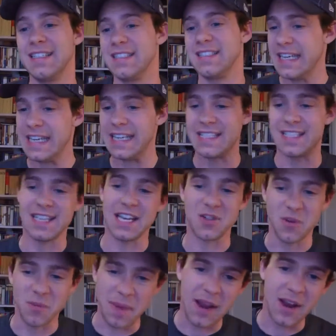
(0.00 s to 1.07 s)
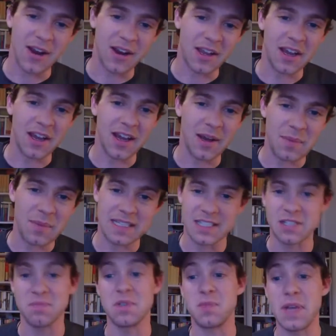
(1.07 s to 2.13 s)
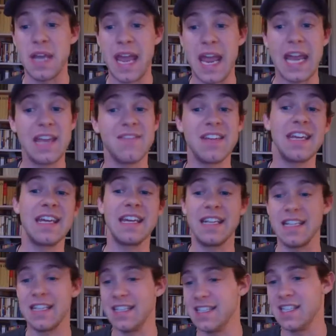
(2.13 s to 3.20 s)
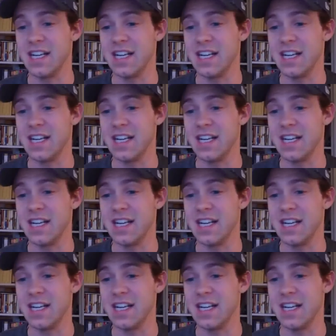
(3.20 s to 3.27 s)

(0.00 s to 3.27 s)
he gets sent to America because he's misbehaving, and he